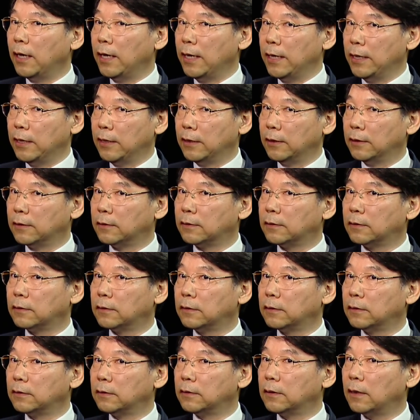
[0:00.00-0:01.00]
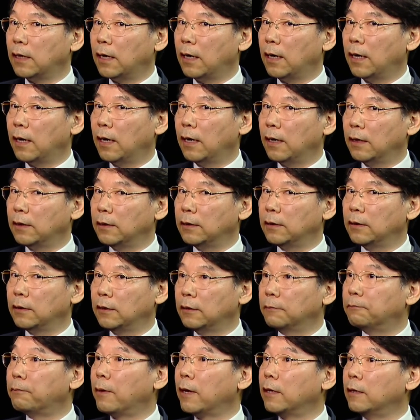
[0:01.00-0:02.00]
is
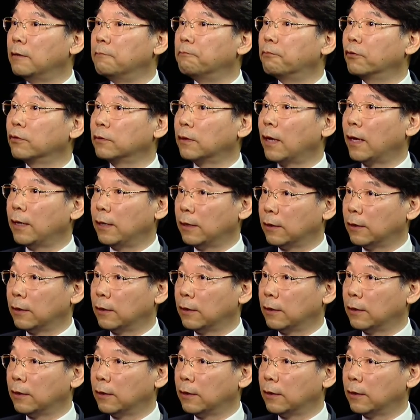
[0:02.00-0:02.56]
very important.